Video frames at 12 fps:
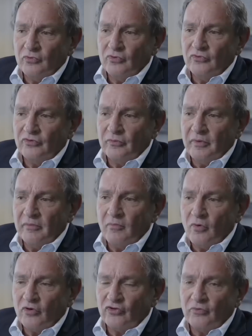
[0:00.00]
move to be
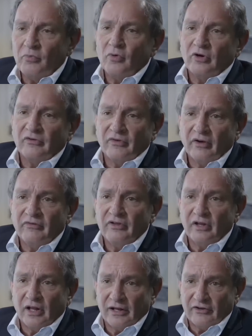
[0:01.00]
more supportive of
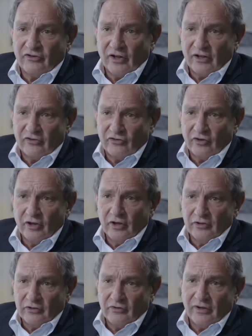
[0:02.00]
the United States,
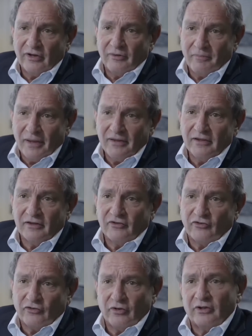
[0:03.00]
to create a
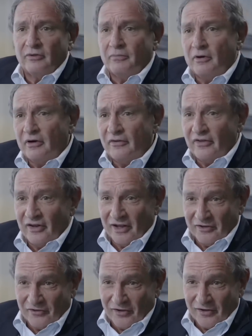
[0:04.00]
dependence on the part of the
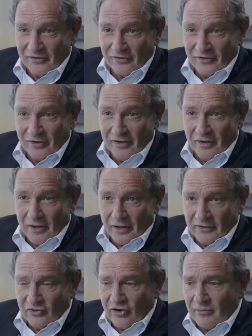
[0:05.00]
United States
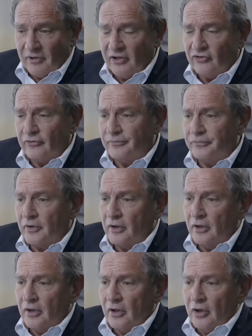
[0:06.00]
on the Japanese.
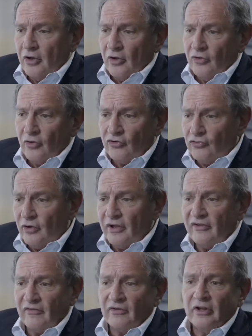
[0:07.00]
The
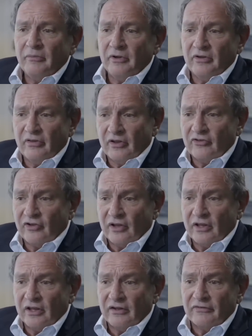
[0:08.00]
Australians have limited things they
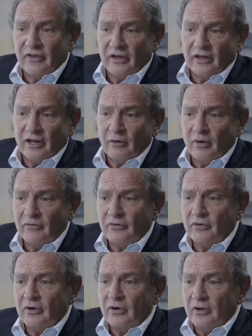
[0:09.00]
can give. They can,
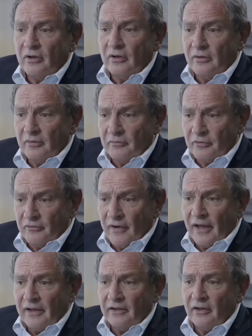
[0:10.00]
however,
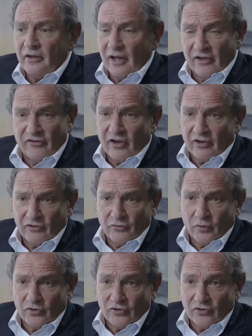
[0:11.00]
provide SAS
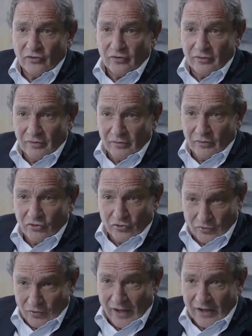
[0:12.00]
forces, which
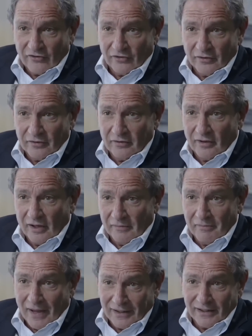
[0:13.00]
are excellent
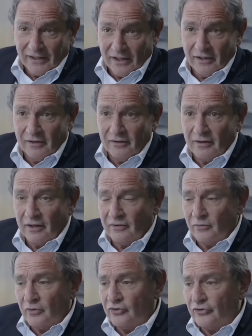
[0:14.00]
and badly needed in the kind
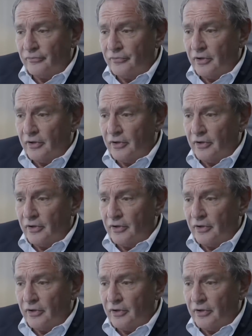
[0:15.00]
of wars.